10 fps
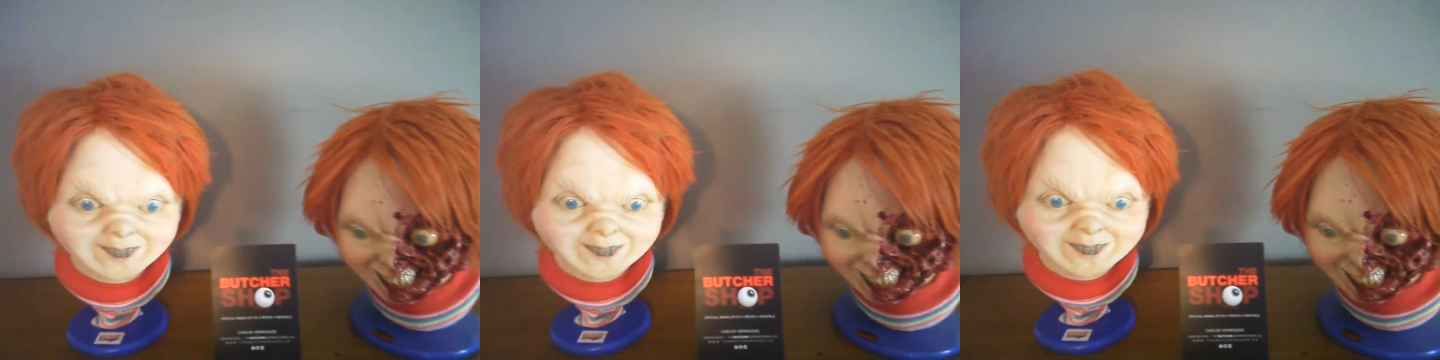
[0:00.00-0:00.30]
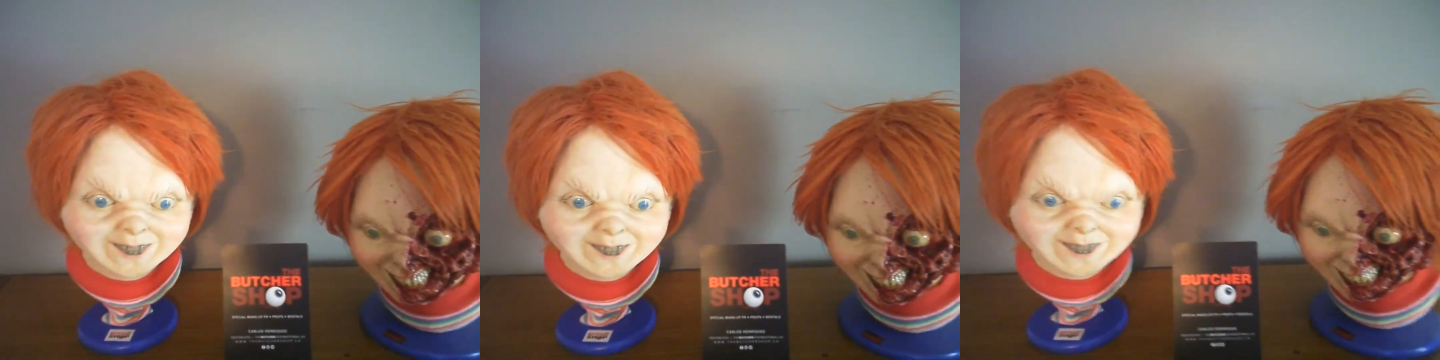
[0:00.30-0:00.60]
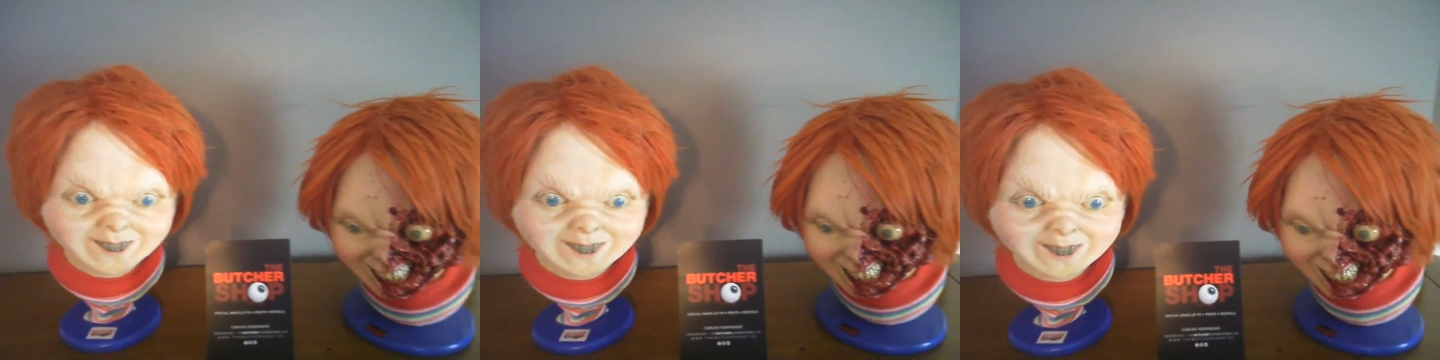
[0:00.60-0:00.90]

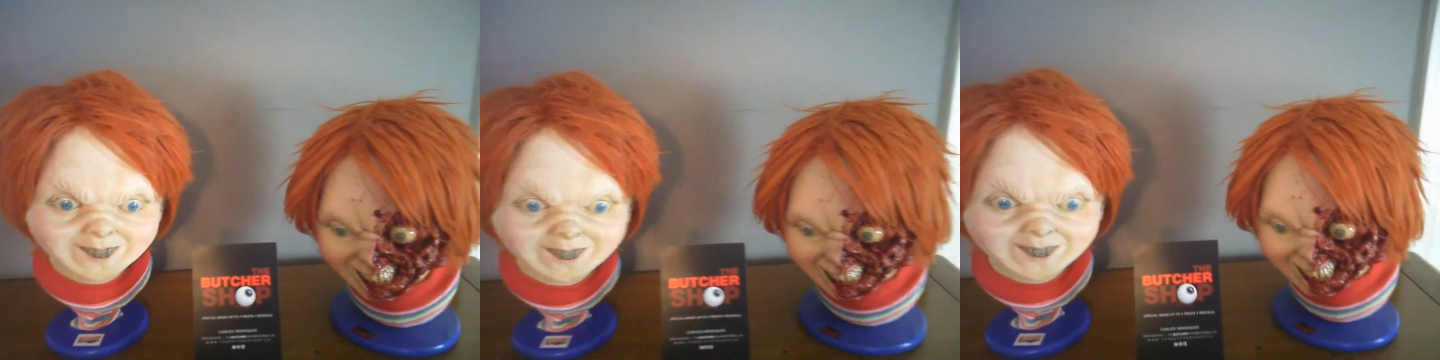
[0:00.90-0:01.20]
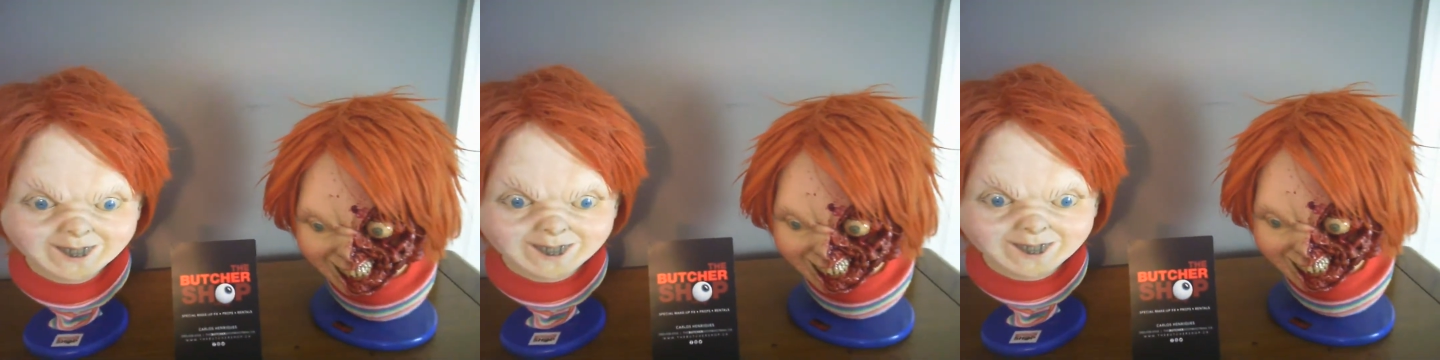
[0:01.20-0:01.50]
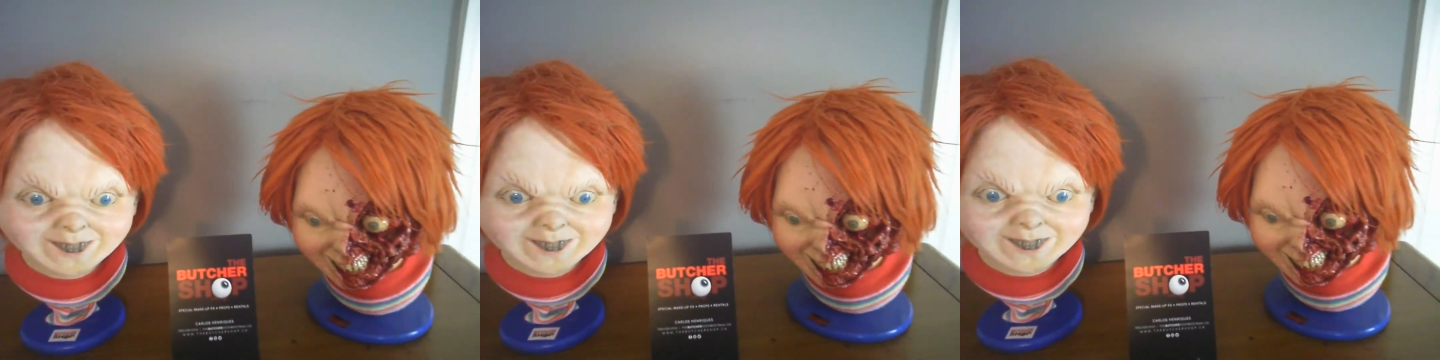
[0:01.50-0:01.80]
guys and all, all
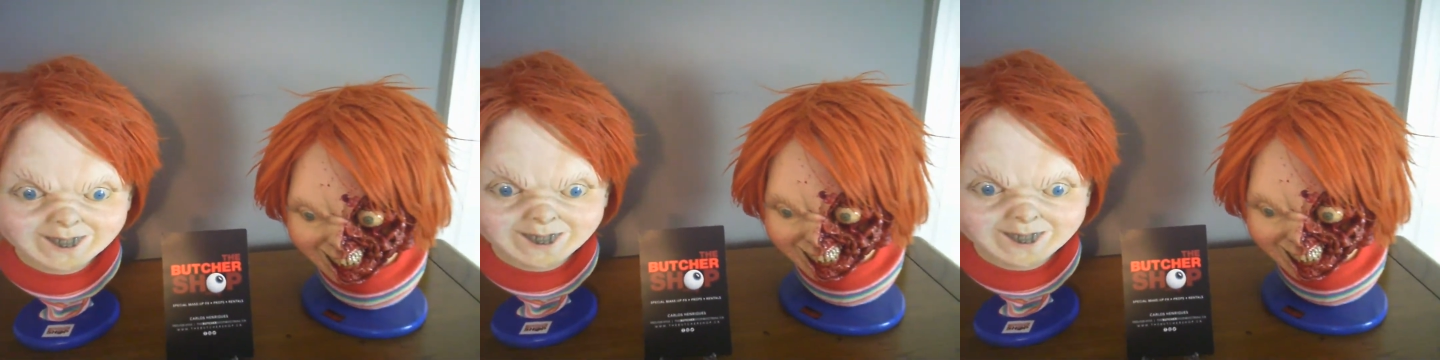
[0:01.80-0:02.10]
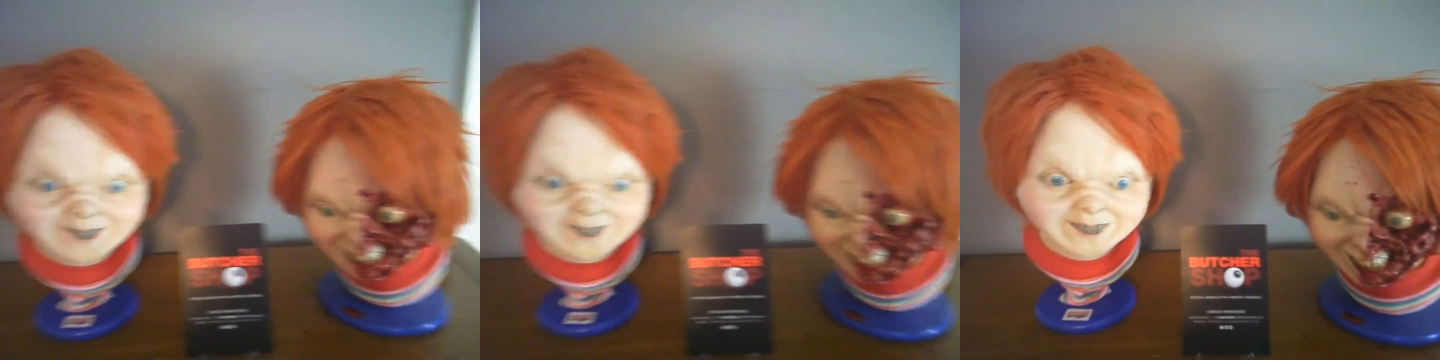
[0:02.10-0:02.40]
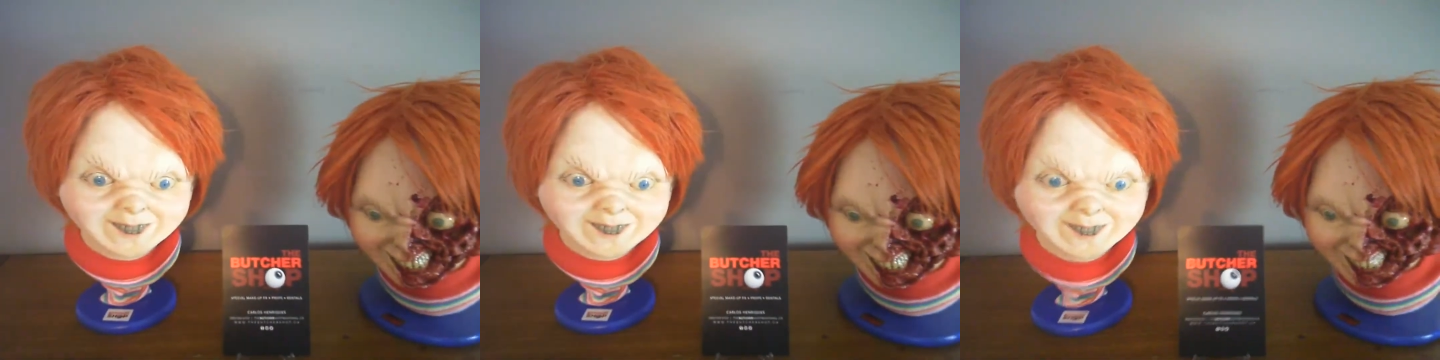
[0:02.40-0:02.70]
kinds of
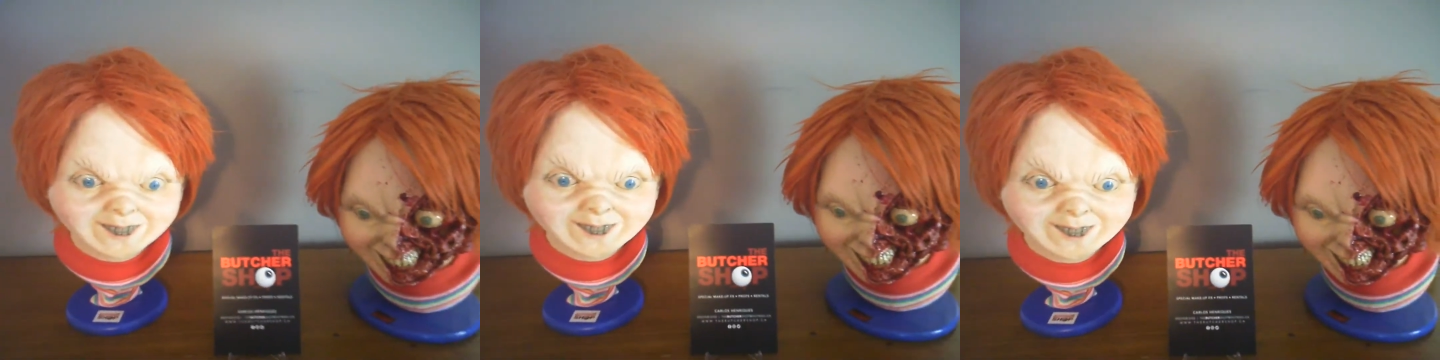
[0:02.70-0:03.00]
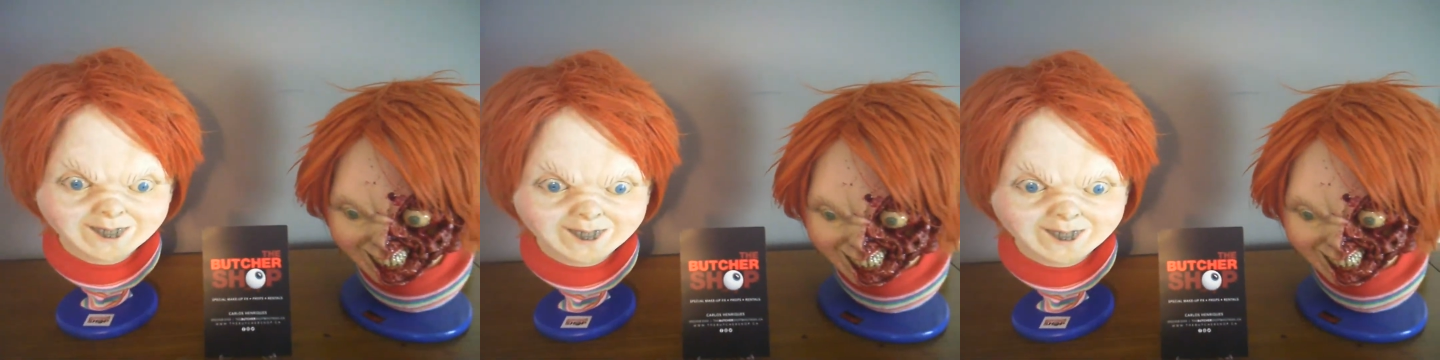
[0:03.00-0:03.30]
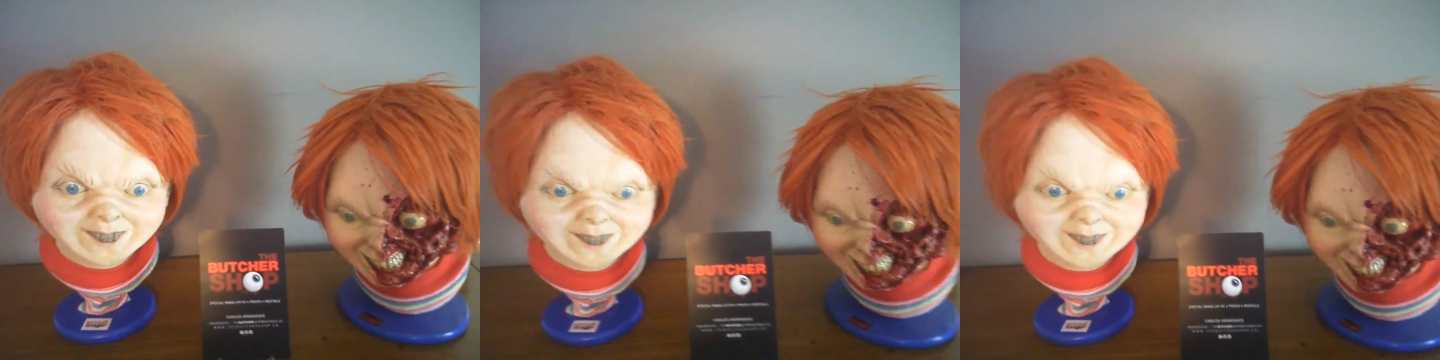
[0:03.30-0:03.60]
busts
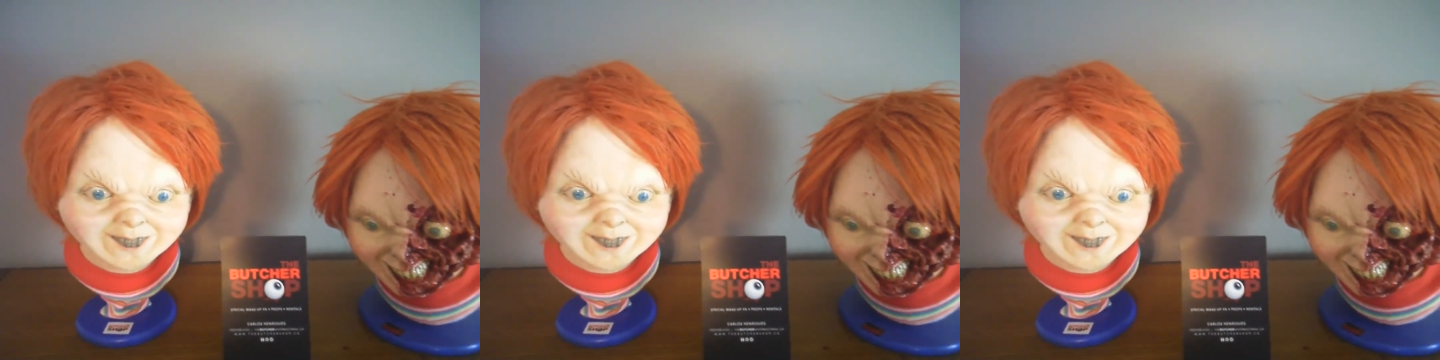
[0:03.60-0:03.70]
here.